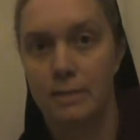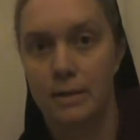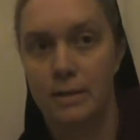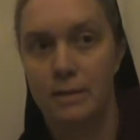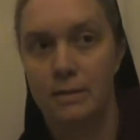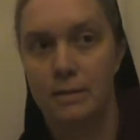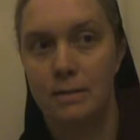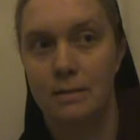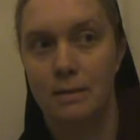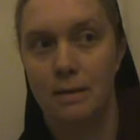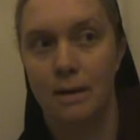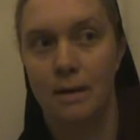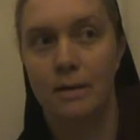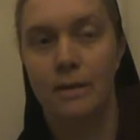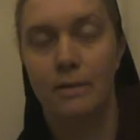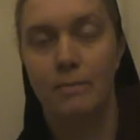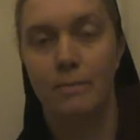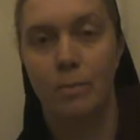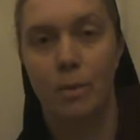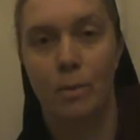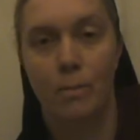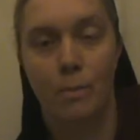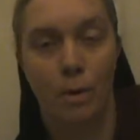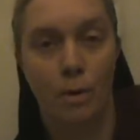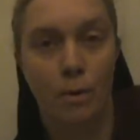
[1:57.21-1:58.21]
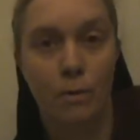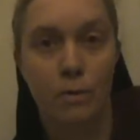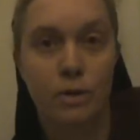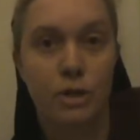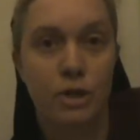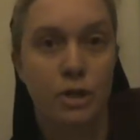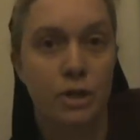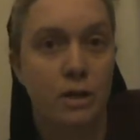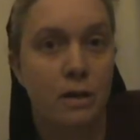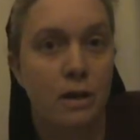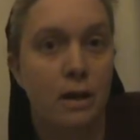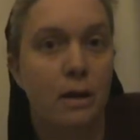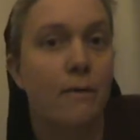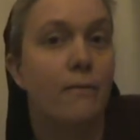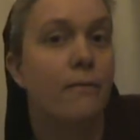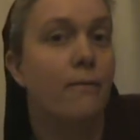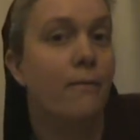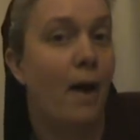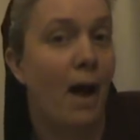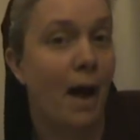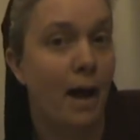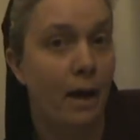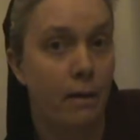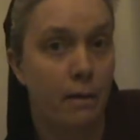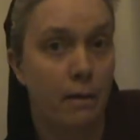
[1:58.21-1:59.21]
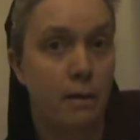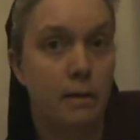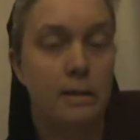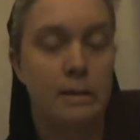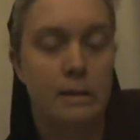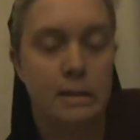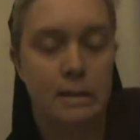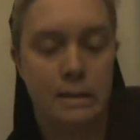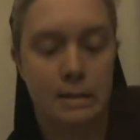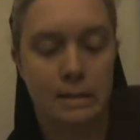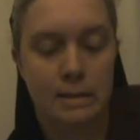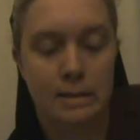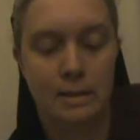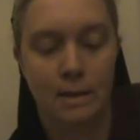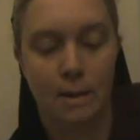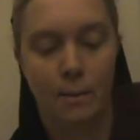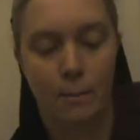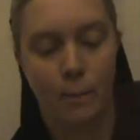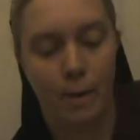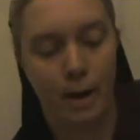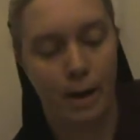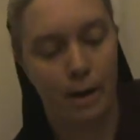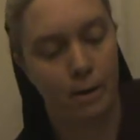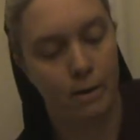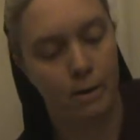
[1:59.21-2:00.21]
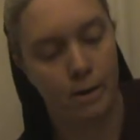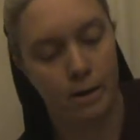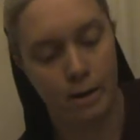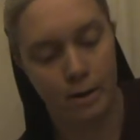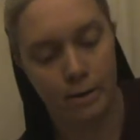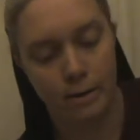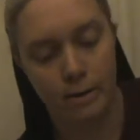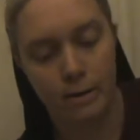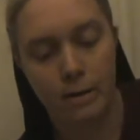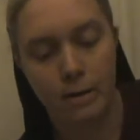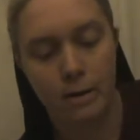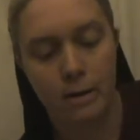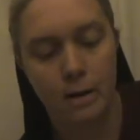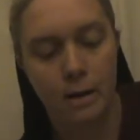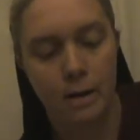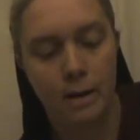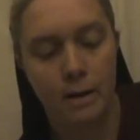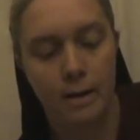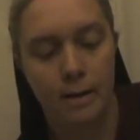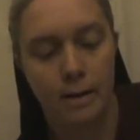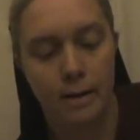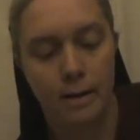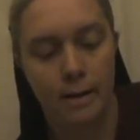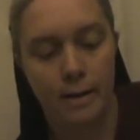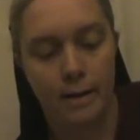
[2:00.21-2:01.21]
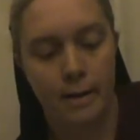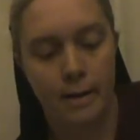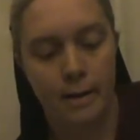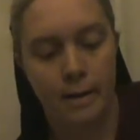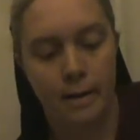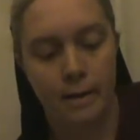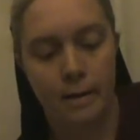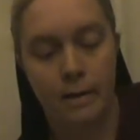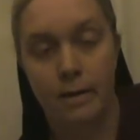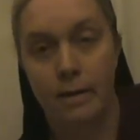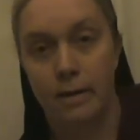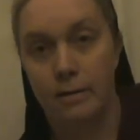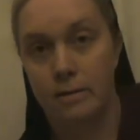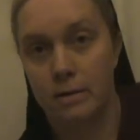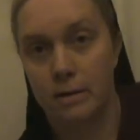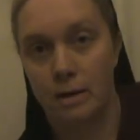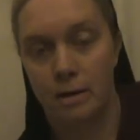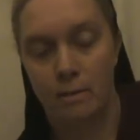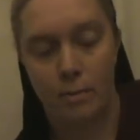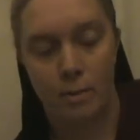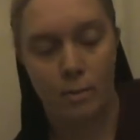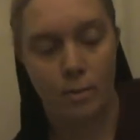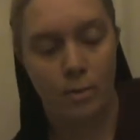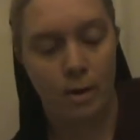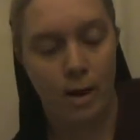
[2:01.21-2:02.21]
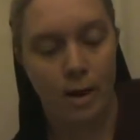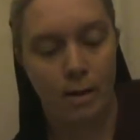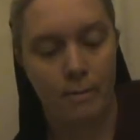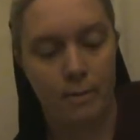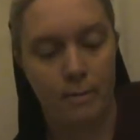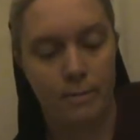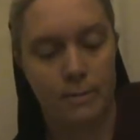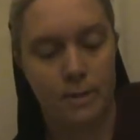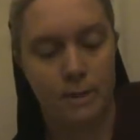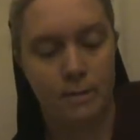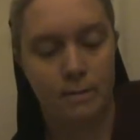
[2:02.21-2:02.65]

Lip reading: is a promotion of violence in some way or another, there's going to be problems.